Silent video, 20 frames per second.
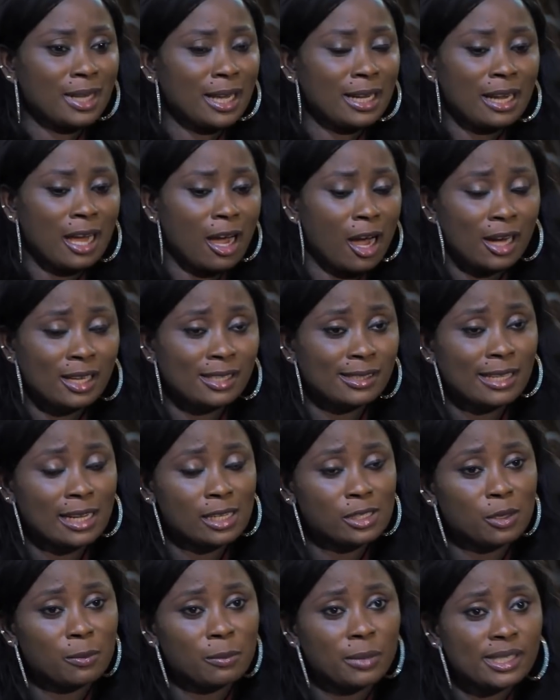And how is
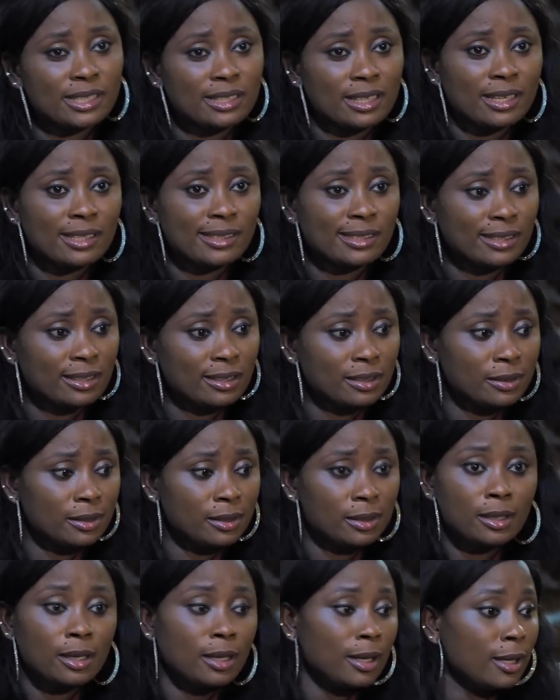that your business?
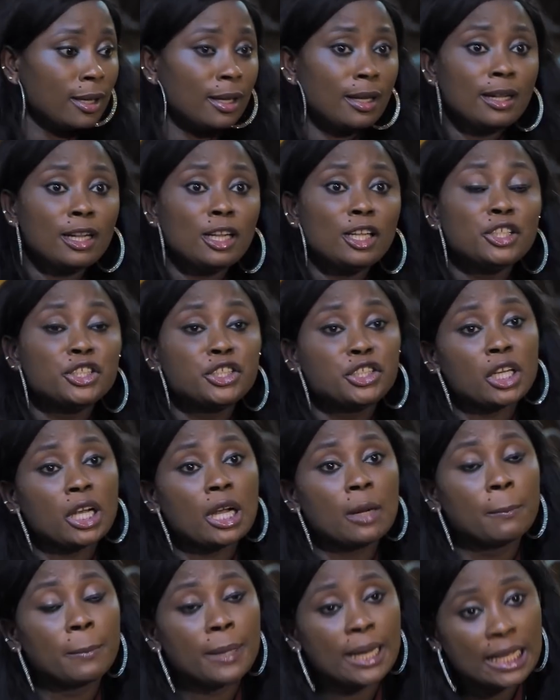Is she
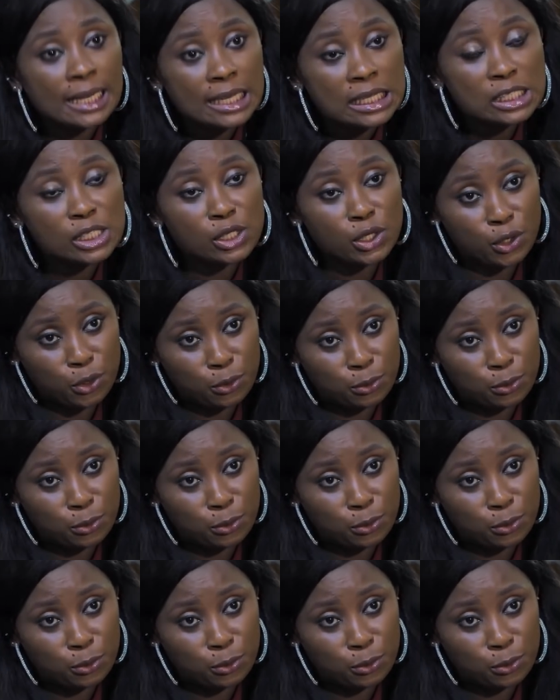complaining to